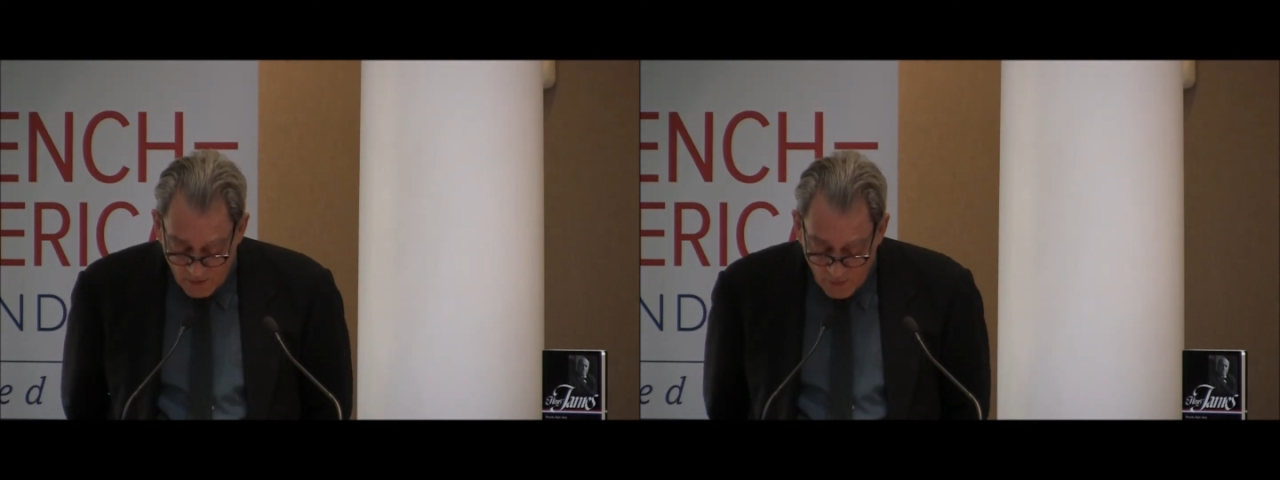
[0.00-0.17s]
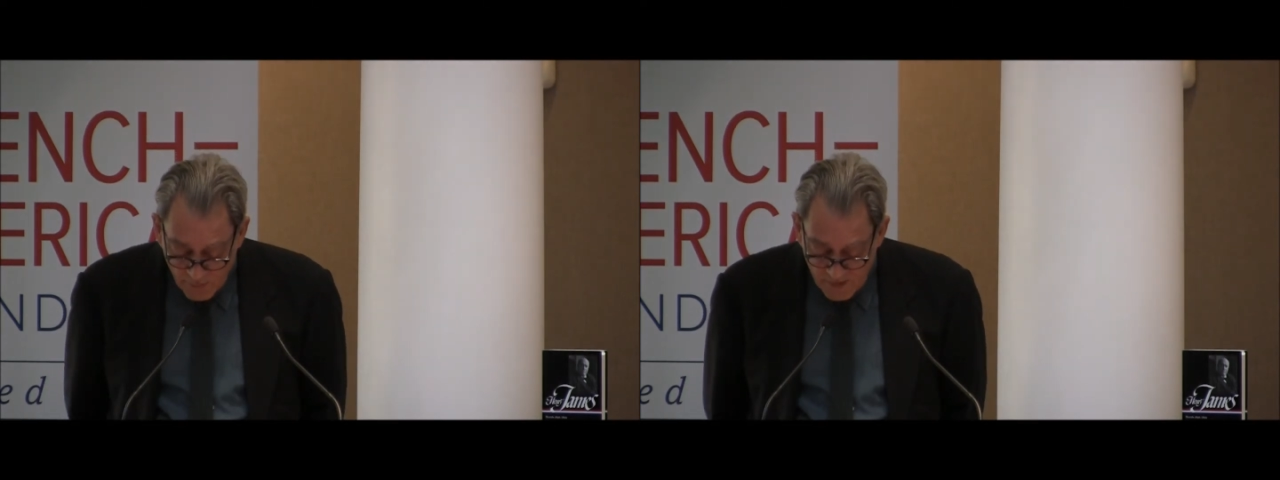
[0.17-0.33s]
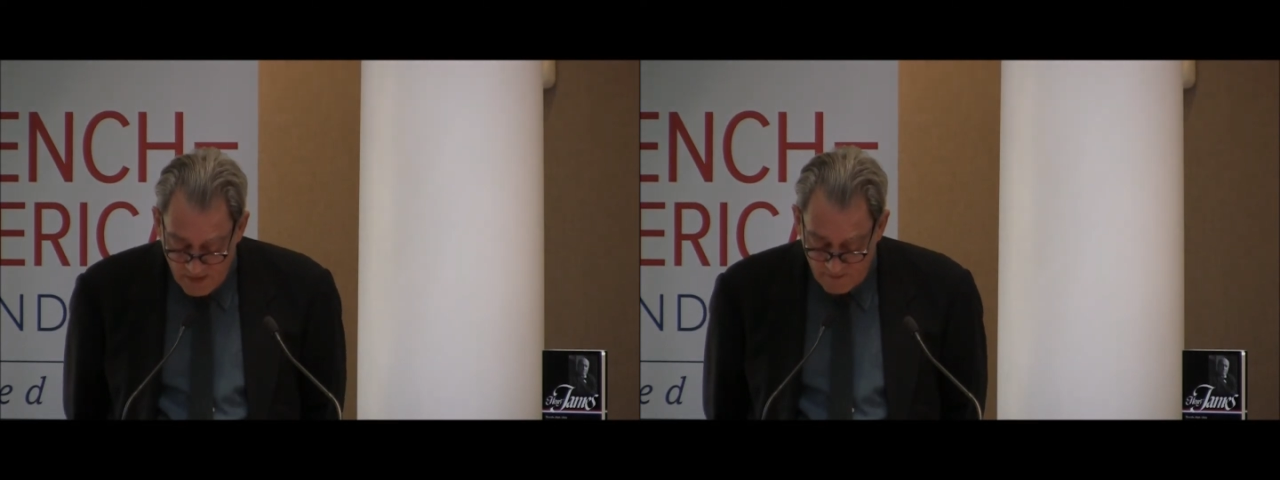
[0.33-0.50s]

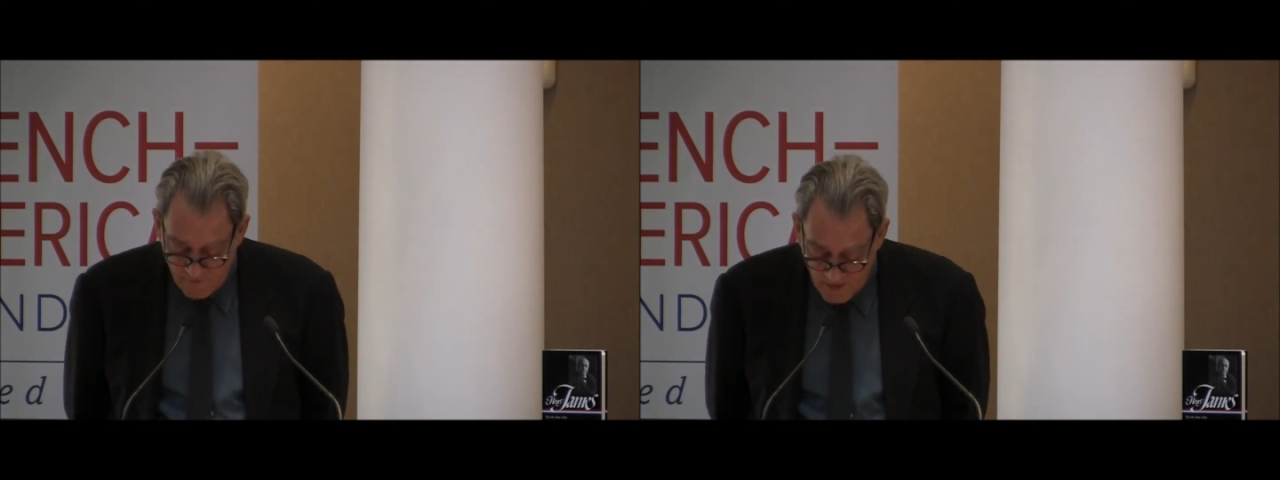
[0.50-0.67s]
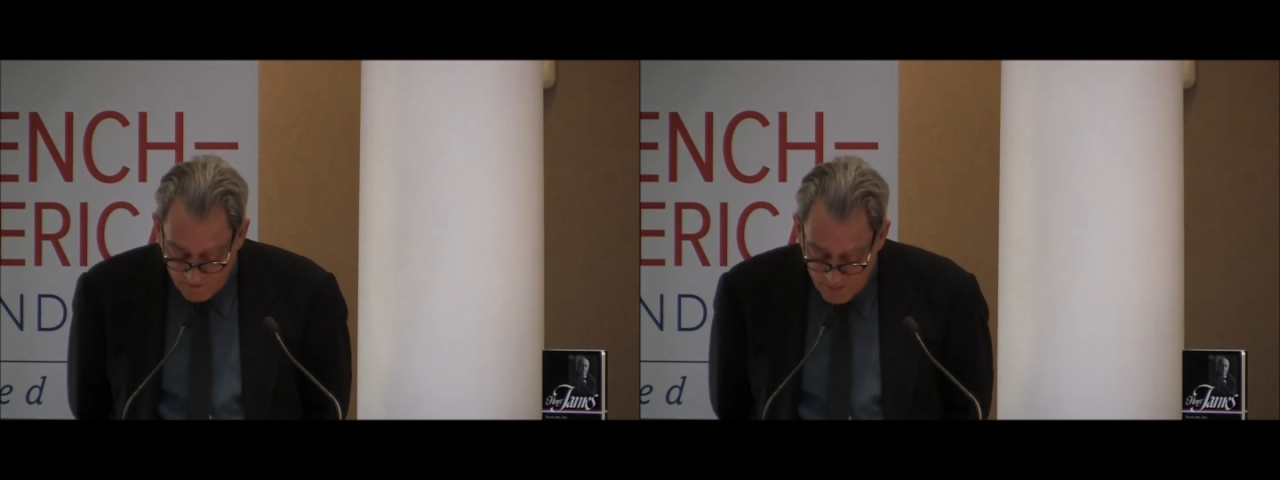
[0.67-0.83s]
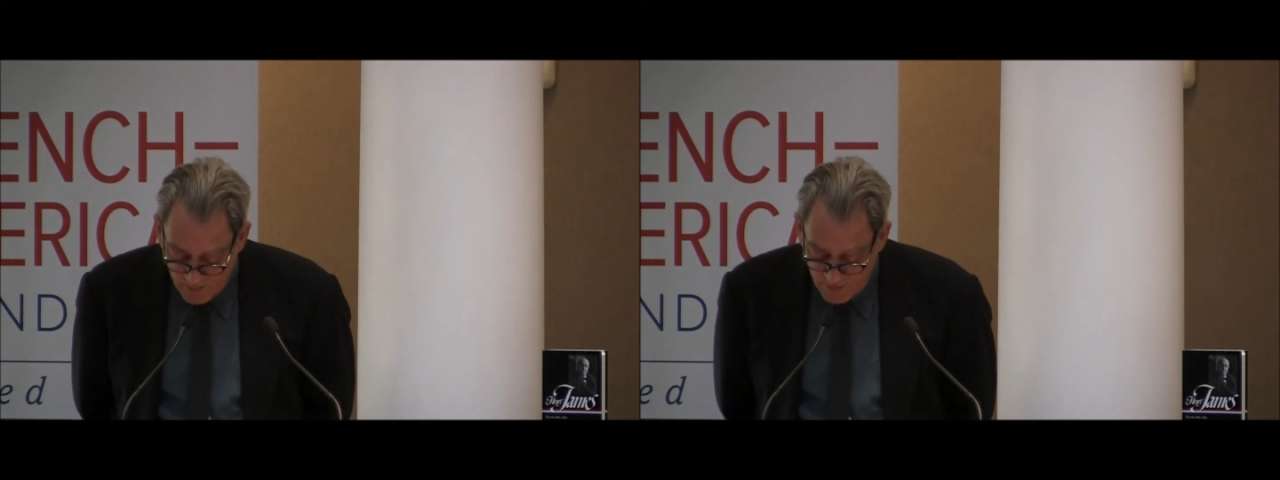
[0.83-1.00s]
only
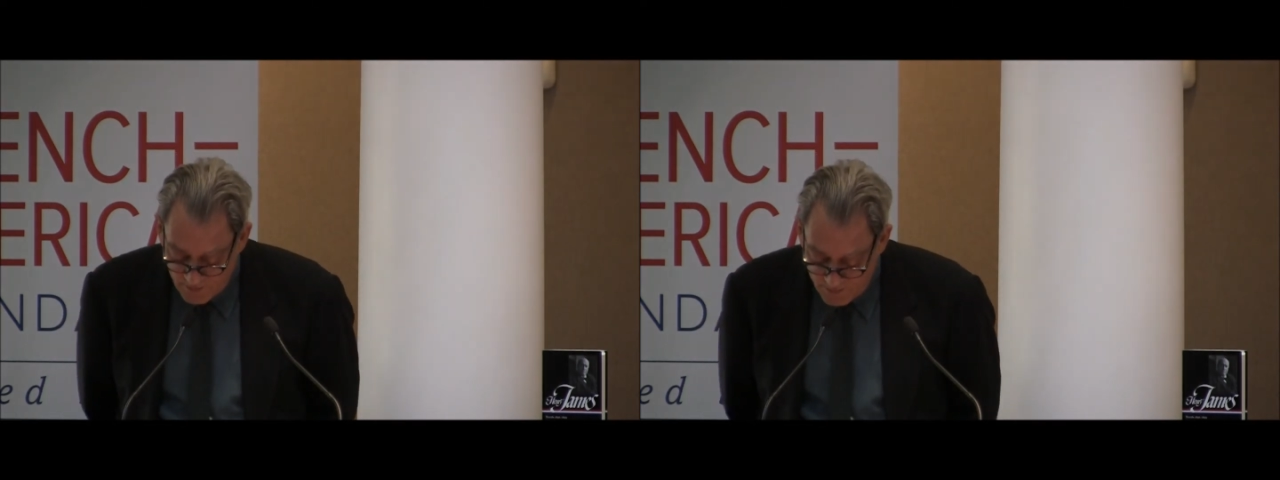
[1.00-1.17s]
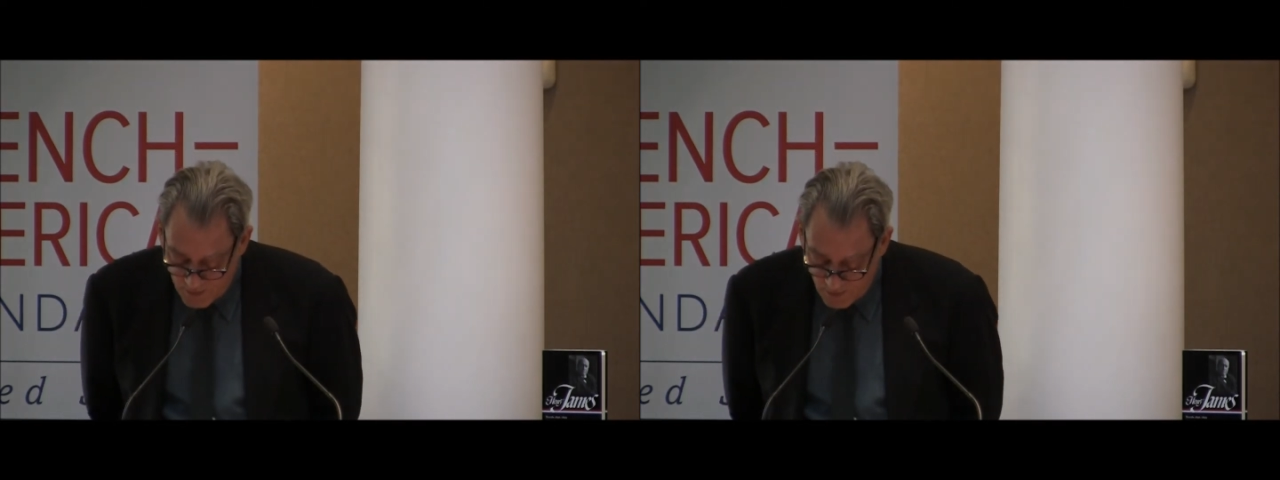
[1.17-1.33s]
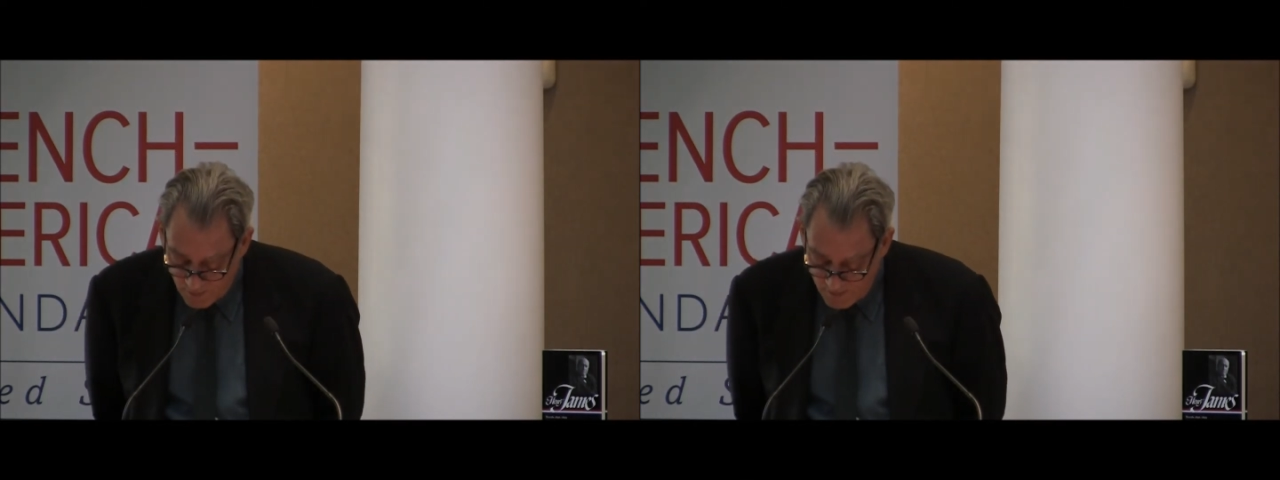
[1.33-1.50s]
involvement with
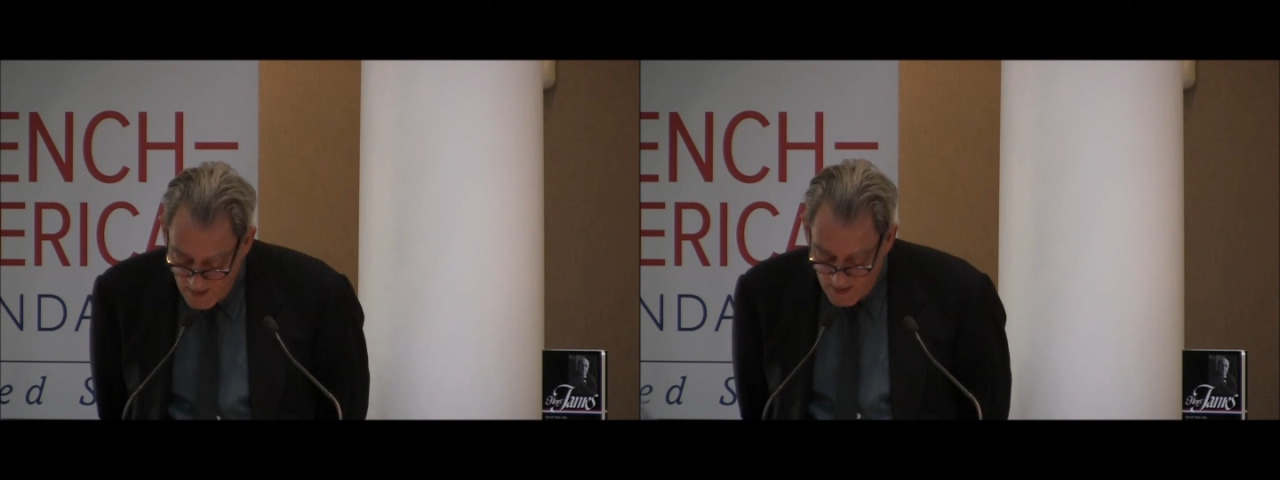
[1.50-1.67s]
Poe.